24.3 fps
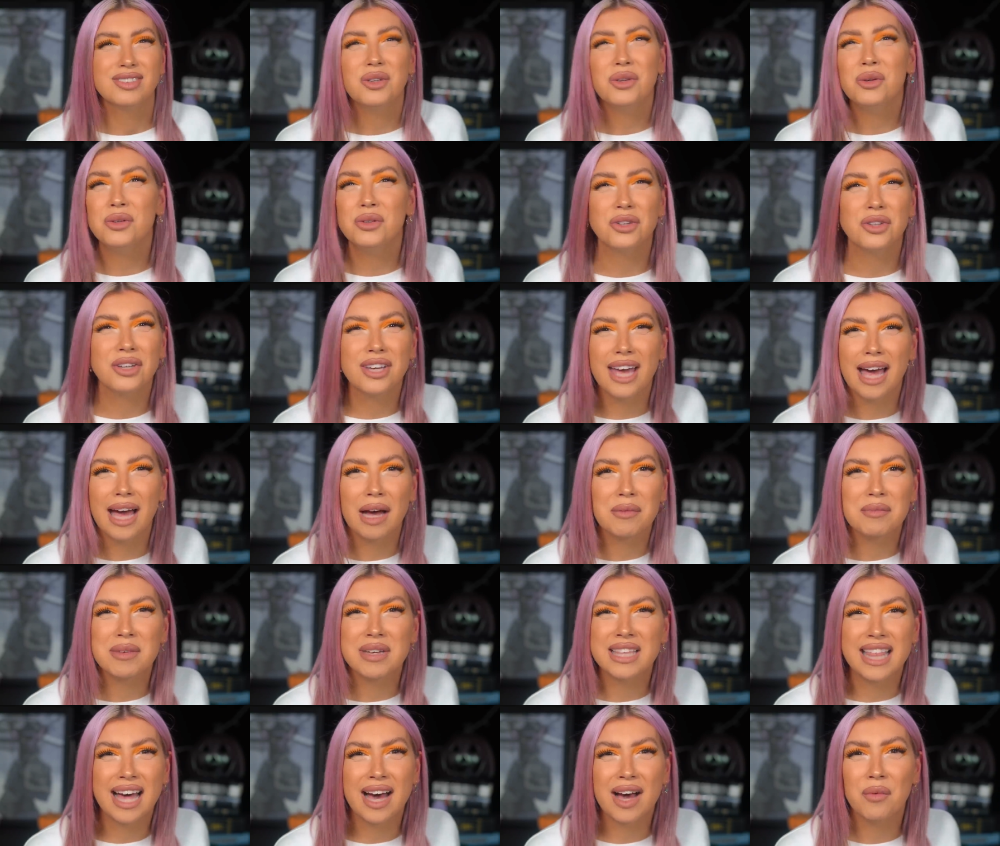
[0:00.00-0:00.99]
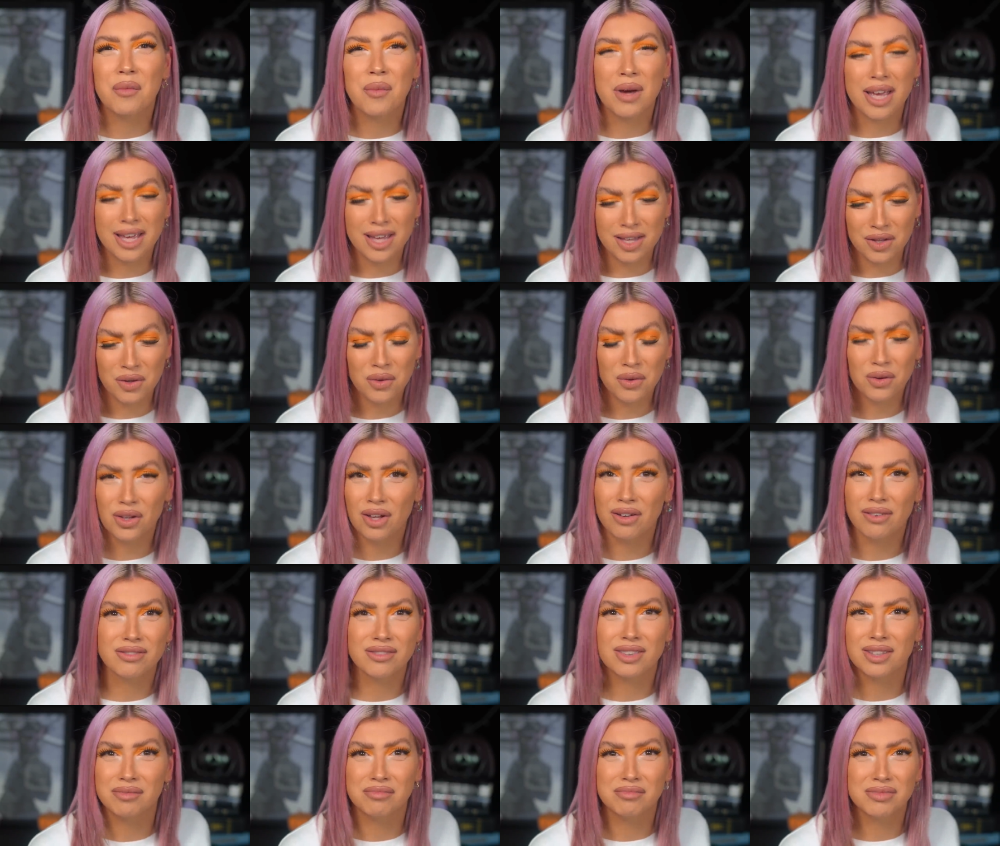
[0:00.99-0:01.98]
Don't look at me that way, you
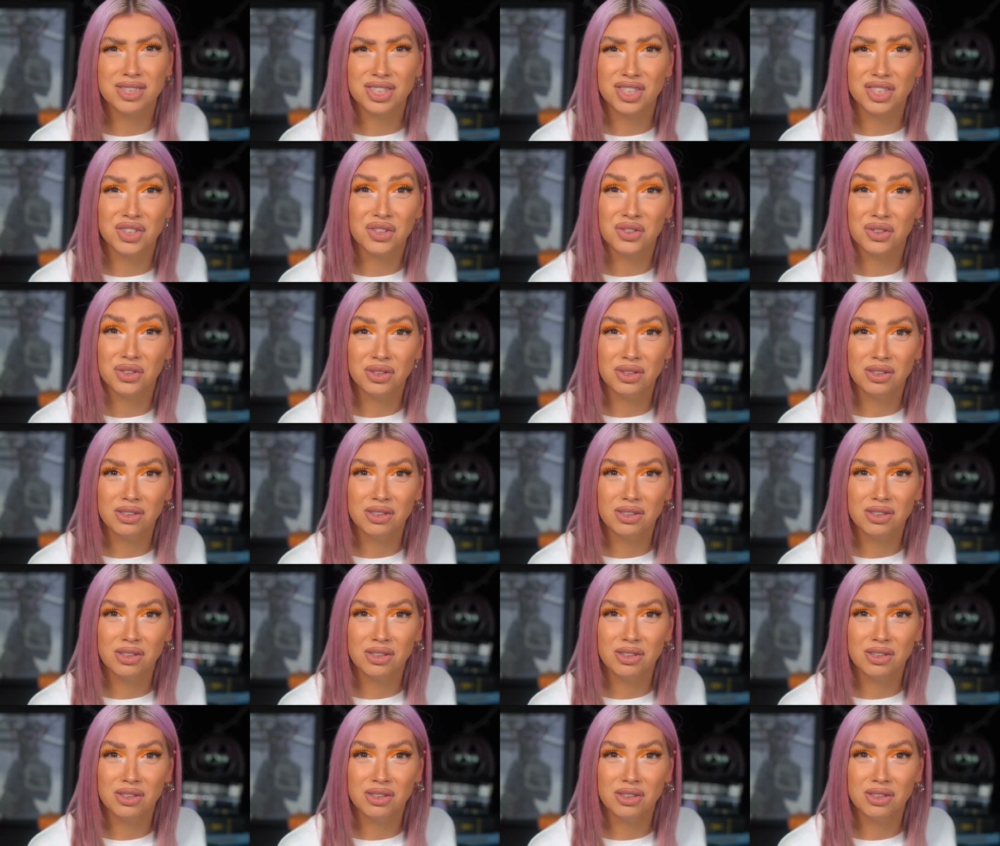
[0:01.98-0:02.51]
love them too.